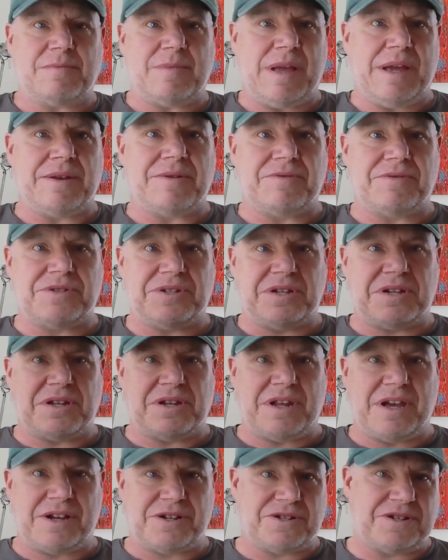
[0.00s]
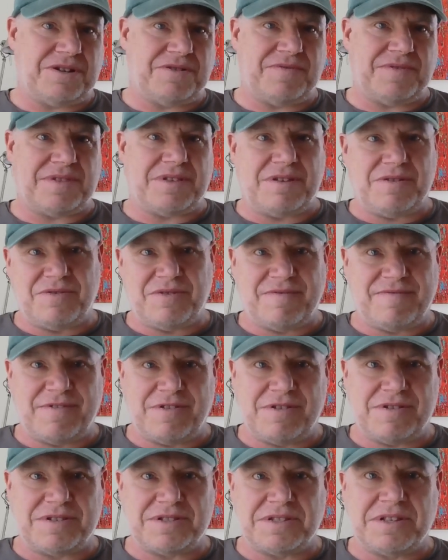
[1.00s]
energy connection with the
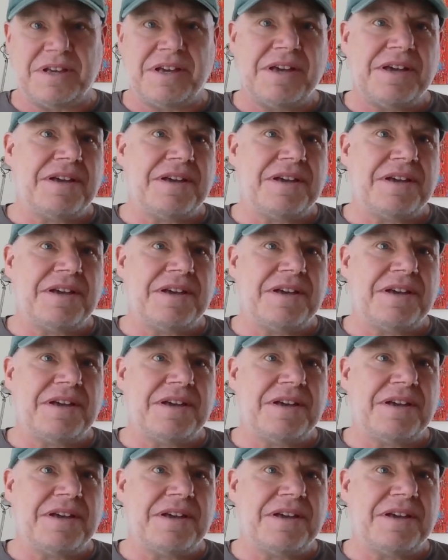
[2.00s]
universe.